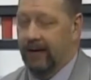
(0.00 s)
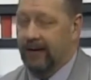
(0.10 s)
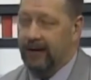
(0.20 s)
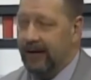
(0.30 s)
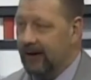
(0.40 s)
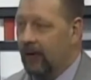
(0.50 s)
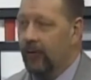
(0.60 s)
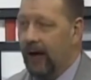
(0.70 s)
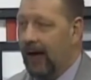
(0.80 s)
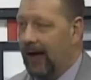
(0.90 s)
cleaned
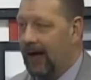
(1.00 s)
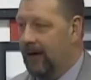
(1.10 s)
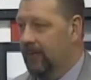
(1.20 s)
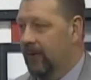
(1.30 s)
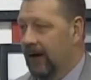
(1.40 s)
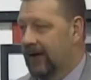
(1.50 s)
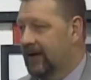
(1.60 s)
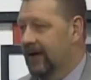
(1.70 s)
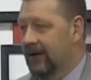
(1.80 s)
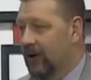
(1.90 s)
okay,
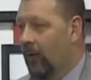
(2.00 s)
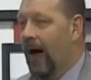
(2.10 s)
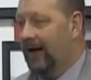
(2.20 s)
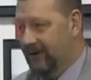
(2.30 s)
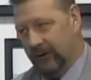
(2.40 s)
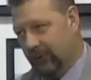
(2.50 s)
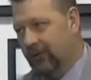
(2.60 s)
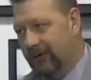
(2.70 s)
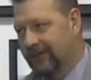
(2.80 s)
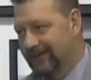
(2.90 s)
but no
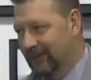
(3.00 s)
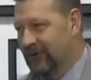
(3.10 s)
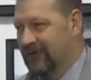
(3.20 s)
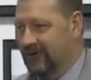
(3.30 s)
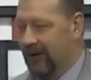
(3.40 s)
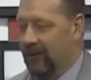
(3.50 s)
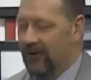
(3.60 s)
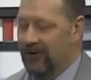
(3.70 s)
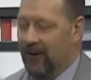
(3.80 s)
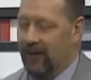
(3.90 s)
attitude, which is kind of what
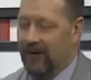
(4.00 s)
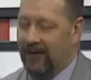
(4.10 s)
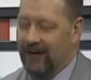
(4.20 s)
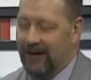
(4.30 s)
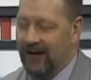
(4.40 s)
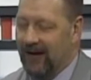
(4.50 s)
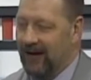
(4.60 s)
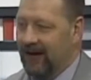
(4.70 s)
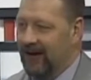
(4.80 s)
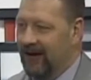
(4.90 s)
we're talking about
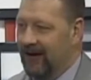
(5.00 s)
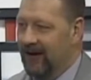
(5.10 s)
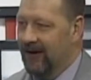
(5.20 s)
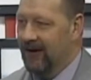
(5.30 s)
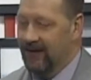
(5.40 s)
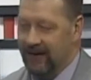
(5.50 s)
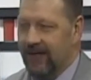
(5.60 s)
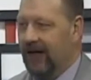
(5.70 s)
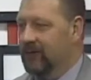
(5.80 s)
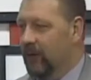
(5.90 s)
and in here, then
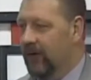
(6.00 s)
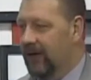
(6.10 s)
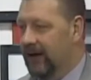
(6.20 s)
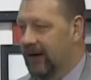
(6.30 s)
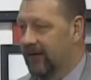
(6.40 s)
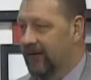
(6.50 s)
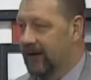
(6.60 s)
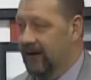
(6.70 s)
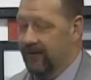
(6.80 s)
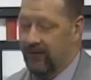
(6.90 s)
that's one thing.
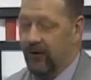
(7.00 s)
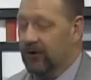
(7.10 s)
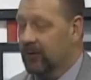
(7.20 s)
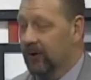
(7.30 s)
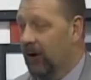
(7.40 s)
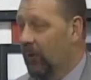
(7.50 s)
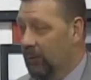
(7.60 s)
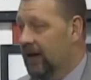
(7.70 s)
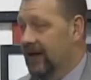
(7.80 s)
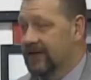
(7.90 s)
If your ultimate goal
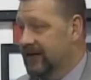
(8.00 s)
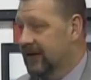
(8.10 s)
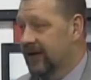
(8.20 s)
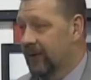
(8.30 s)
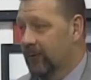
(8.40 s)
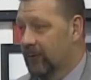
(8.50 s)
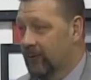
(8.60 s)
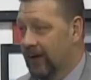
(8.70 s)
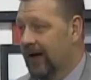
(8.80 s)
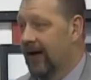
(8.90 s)
really is to clean the room,